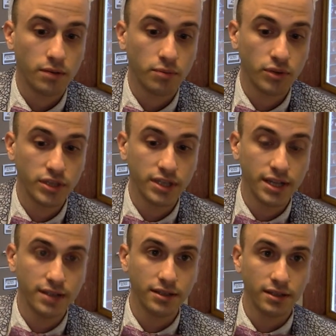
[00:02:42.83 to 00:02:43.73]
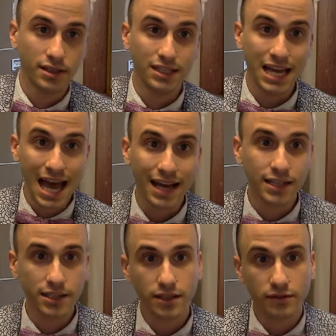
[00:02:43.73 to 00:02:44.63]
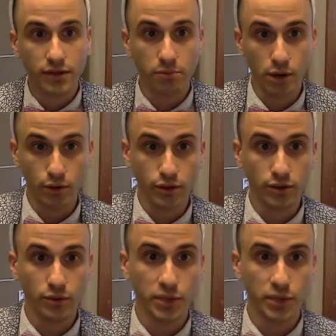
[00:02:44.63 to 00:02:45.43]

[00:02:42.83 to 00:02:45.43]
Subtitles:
present the text of their poster,